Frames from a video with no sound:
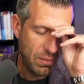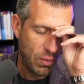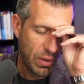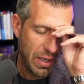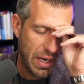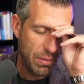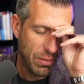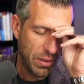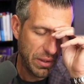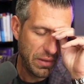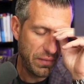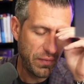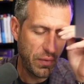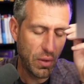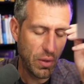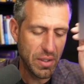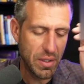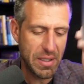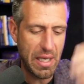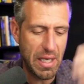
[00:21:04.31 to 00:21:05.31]
what I'm looking
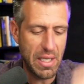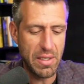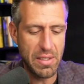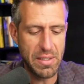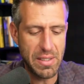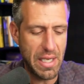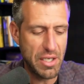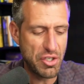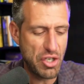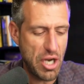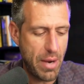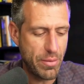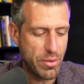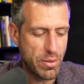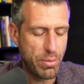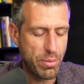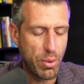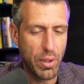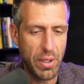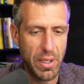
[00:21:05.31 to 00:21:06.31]
for is that is that jobs
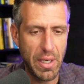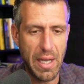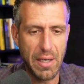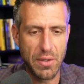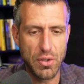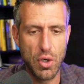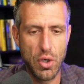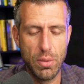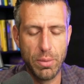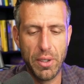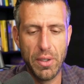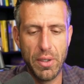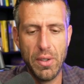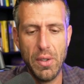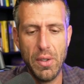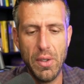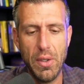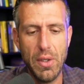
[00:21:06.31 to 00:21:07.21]
report in October.